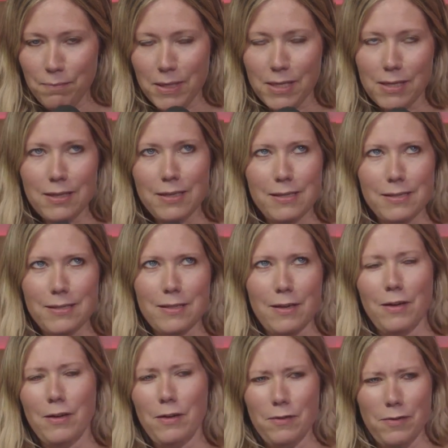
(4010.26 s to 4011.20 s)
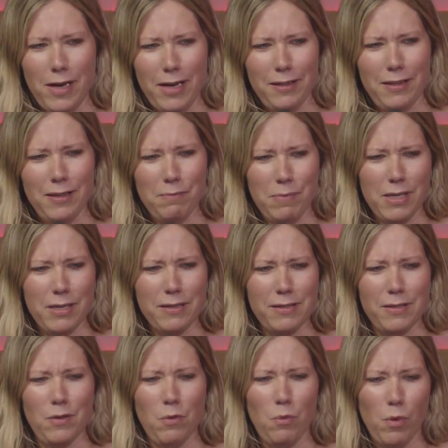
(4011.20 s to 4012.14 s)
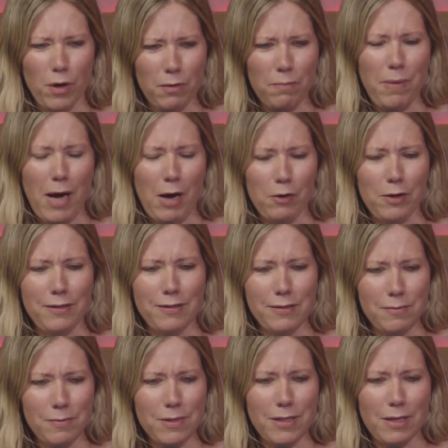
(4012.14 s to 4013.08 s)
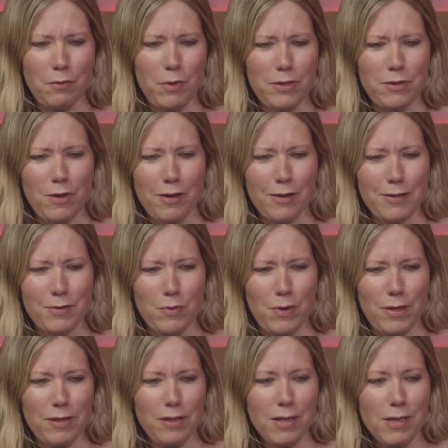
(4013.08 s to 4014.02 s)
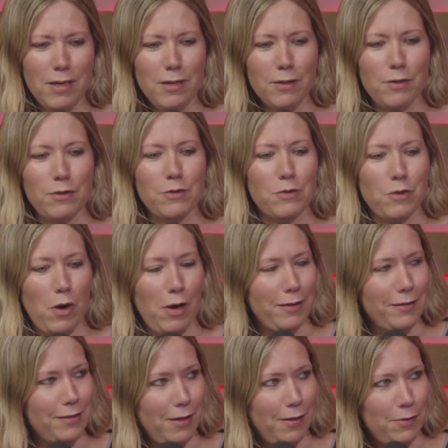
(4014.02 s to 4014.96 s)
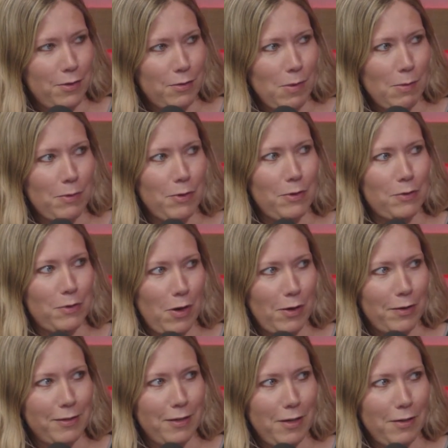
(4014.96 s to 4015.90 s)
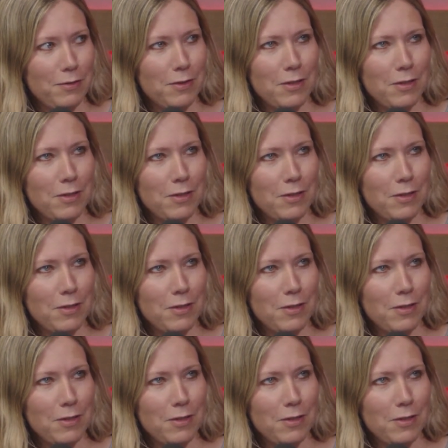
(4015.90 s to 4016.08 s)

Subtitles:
Because of the whataboutisms. Like we saw this with the straw stuff. Do you remember the straw stuff?